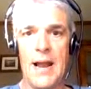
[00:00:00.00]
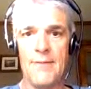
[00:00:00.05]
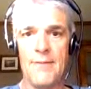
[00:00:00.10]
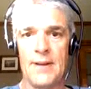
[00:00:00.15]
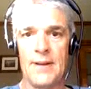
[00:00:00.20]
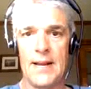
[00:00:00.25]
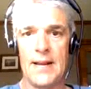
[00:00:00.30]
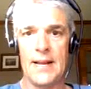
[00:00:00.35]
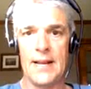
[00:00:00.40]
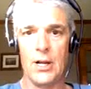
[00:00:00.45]
I
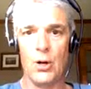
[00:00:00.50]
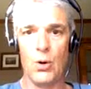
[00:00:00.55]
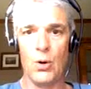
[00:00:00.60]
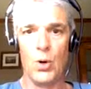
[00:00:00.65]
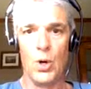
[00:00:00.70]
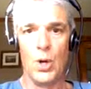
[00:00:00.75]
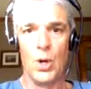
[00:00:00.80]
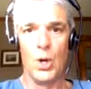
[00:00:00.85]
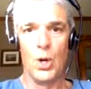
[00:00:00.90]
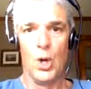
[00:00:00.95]
can go
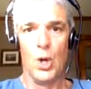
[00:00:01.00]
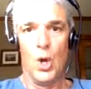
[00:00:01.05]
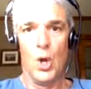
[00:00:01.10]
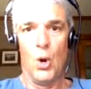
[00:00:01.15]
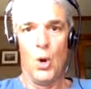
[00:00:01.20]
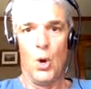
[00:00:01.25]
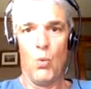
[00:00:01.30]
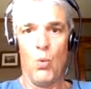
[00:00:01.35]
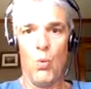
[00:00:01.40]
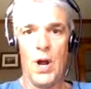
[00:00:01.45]

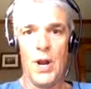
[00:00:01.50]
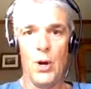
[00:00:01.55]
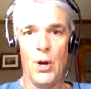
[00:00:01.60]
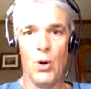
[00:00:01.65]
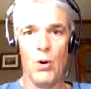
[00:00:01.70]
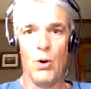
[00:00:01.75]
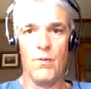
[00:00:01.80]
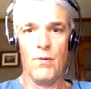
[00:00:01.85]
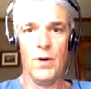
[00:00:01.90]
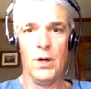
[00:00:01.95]
1
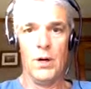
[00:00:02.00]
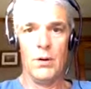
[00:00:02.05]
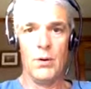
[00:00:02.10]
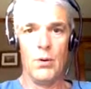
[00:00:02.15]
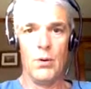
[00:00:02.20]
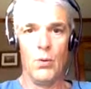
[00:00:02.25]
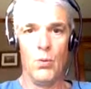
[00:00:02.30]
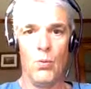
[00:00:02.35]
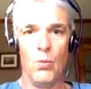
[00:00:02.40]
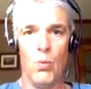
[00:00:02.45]
over,
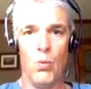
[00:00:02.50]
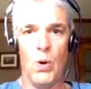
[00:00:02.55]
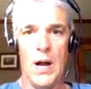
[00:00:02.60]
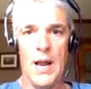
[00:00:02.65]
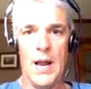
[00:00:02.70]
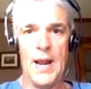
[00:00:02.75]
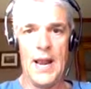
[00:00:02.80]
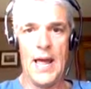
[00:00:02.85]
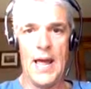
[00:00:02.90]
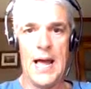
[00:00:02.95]
1
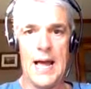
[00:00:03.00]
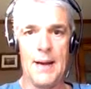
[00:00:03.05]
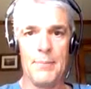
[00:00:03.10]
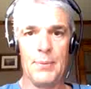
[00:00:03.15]
up.